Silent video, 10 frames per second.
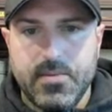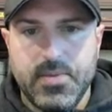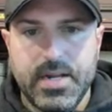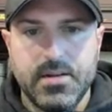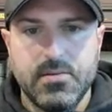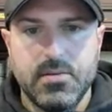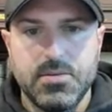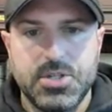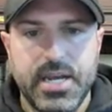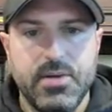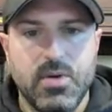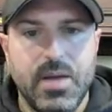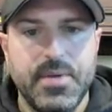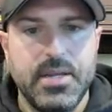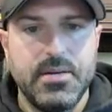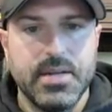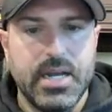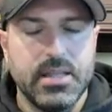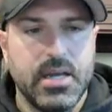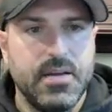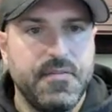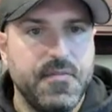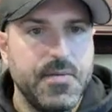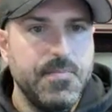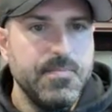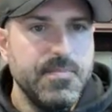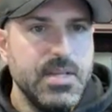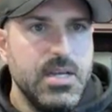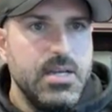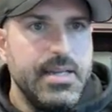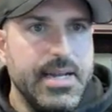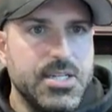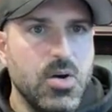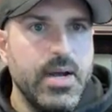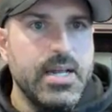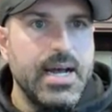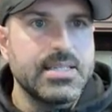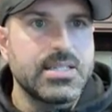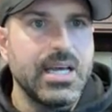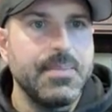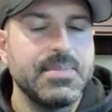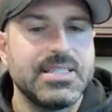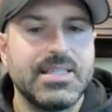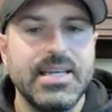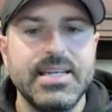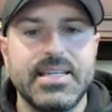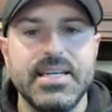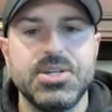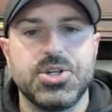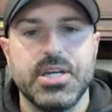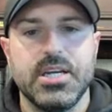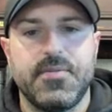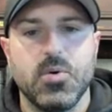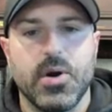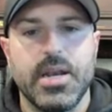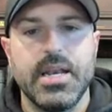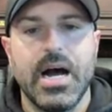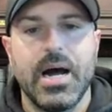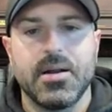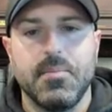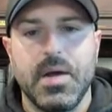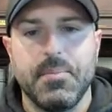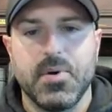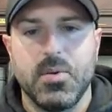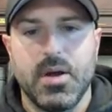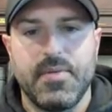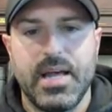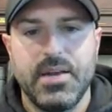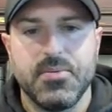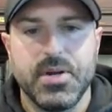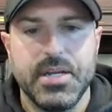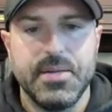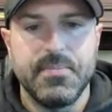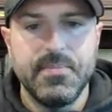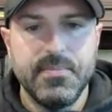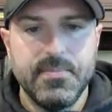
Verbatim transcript: We got Jay, Remy, Nightlife. Yes, go ahead, guys. Type TTG if you are not a member. We have Henry,